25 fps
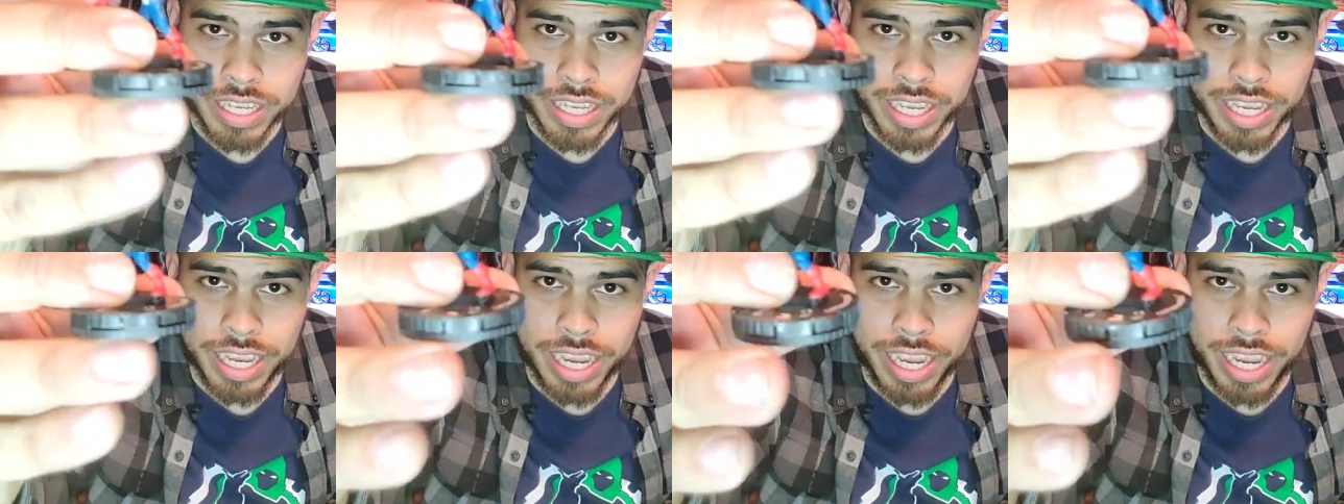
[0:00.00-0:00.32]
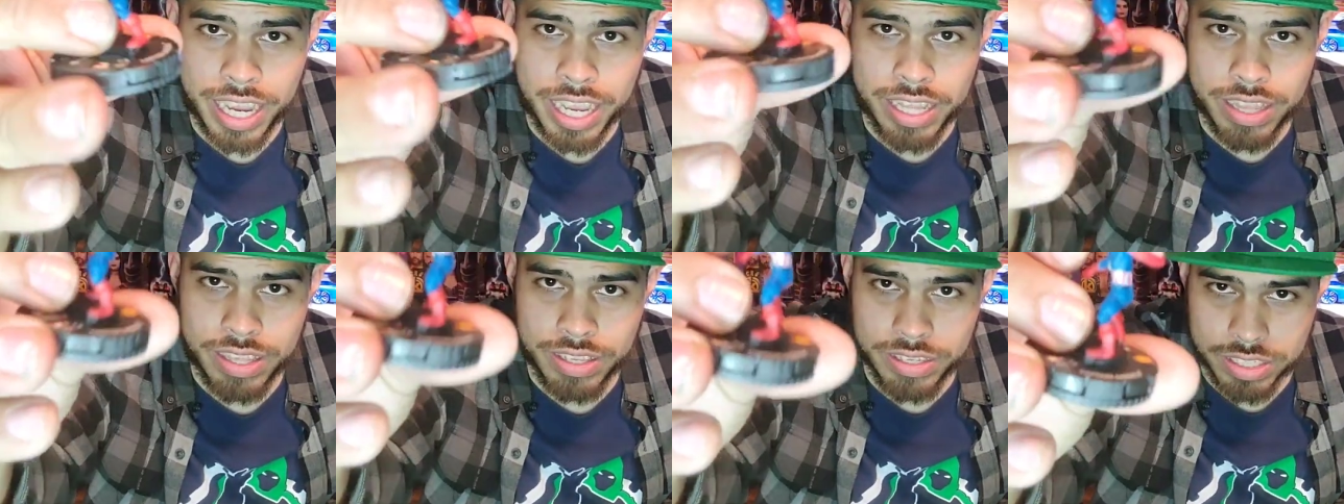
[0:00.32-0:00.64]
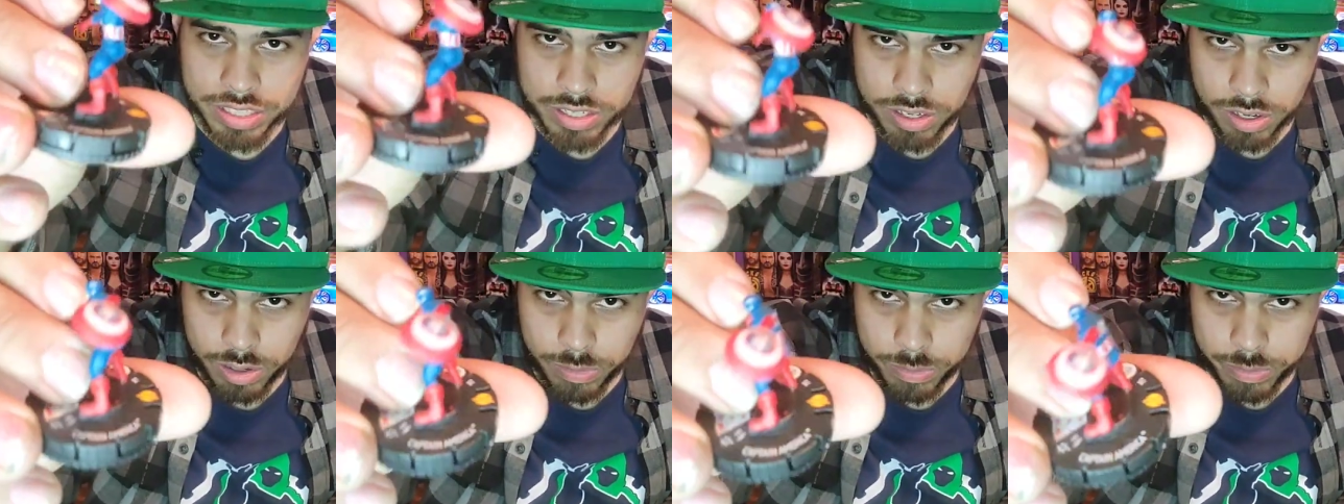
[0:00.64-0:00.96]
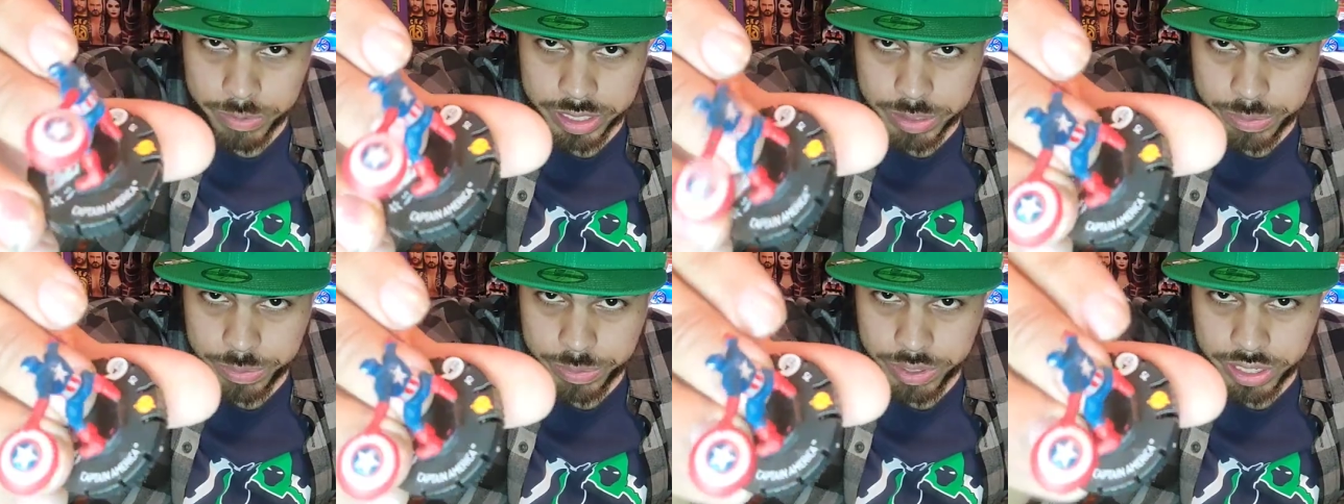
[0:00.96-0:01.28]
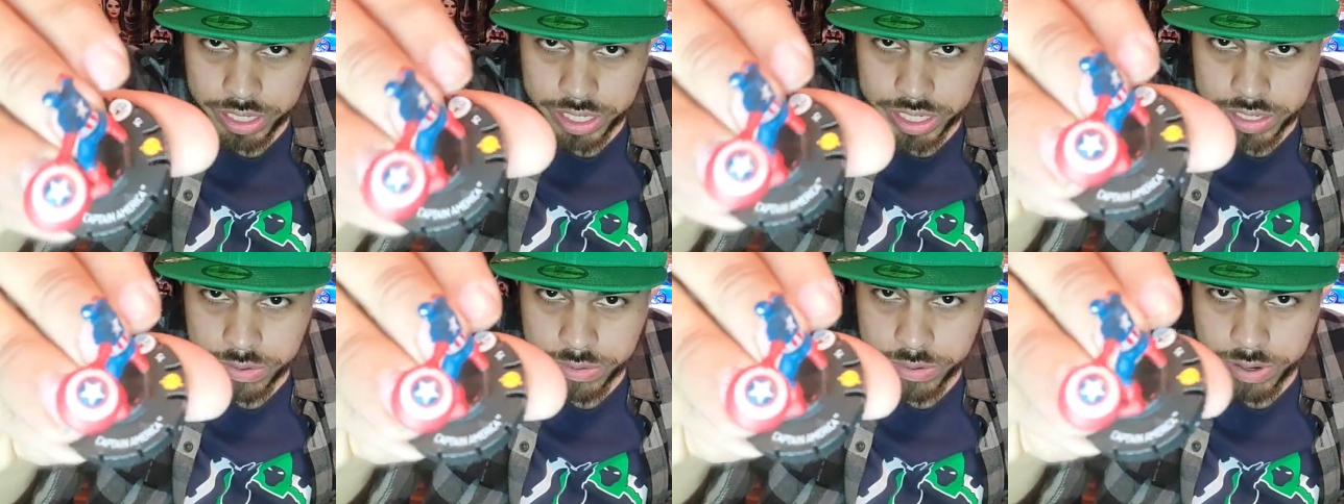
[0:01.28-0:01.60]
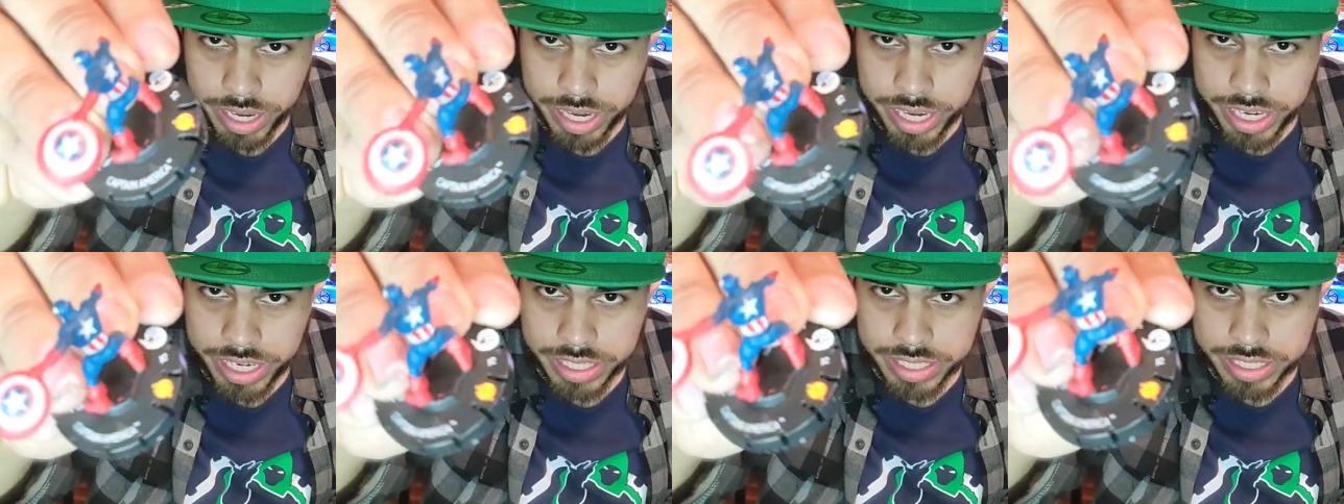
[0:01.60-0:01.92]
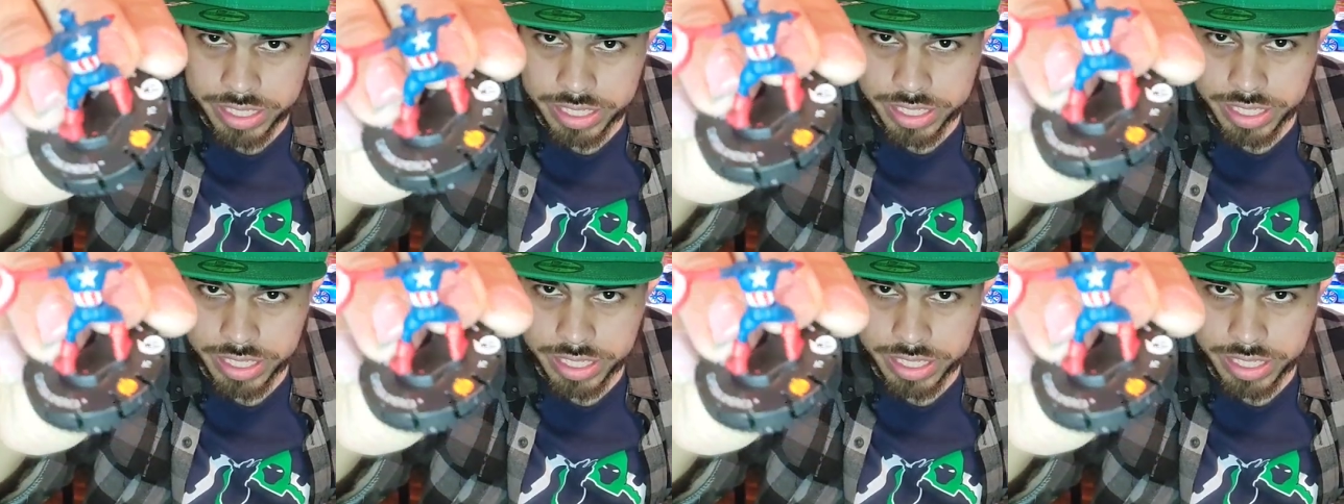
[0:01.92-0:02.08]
And the scope is pretty great.